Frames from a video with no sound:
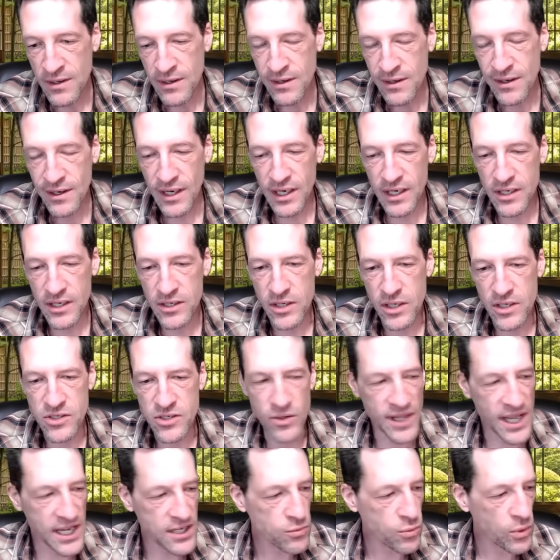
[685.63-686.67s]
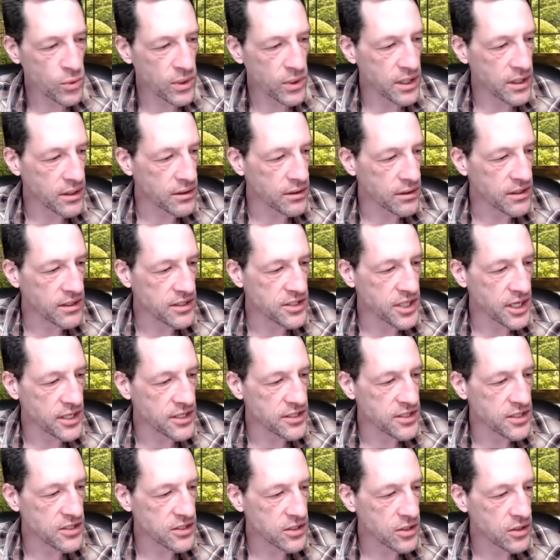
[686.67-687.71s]
And and so that's where the
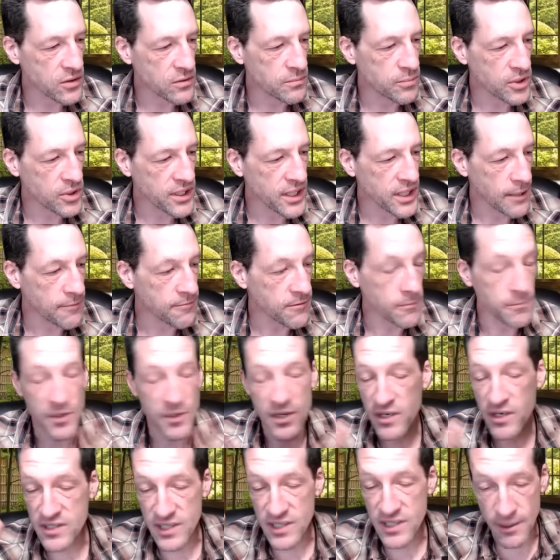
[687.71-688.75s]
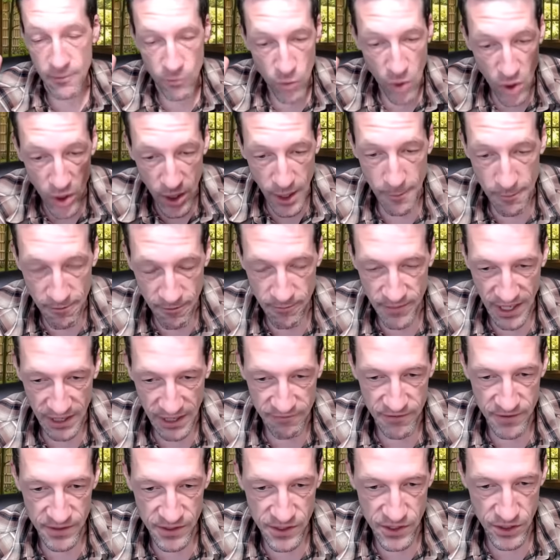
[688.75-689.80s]
Genesis code book came from because I woke up from that
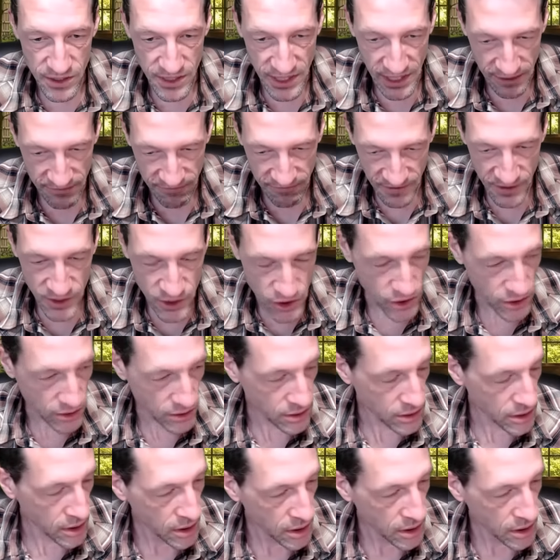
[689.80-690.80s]
vision that vision